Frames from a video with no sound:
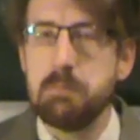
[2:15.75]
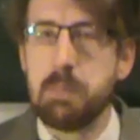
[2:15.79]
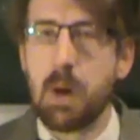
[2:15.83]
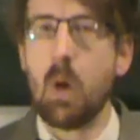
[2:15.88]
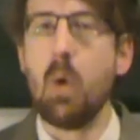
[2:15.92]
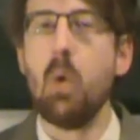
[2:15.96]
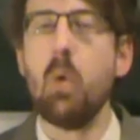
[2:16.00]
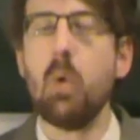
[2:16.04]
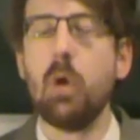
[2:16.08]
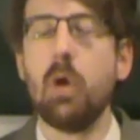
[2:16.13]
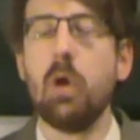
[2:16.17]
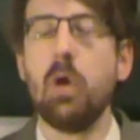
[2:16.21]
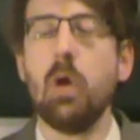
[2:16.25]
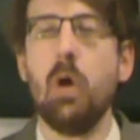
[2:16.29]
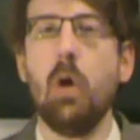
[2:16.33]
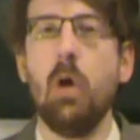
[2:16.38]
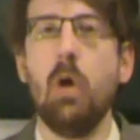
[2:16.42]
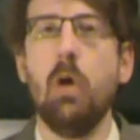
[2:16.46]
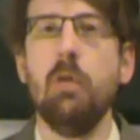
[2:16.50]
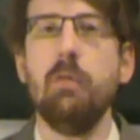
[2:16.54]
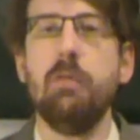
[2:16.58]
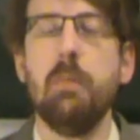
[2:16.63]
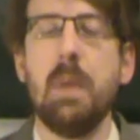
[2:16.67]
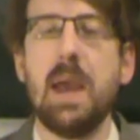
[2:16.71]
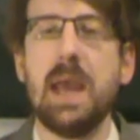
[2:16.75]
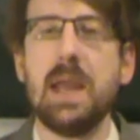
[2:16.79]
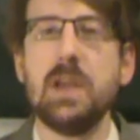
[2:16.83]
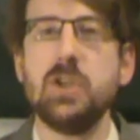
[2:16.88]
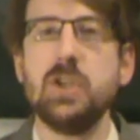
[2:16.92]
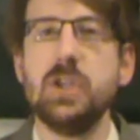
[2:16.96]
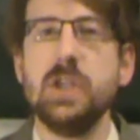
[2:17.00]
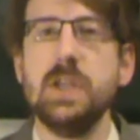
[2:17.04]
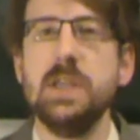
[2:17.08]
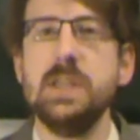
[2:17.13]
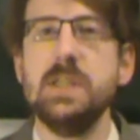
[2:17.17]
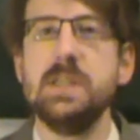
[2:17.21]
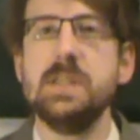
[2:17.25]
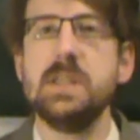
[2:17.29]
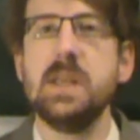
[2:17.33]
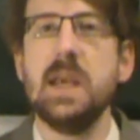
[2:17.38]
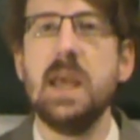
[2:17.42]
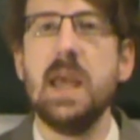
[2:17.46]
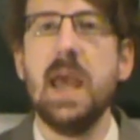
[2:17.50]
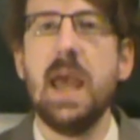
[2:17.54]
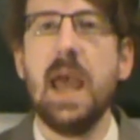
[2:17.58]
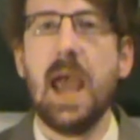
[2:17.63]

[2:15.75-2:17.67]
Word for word: bulk of matches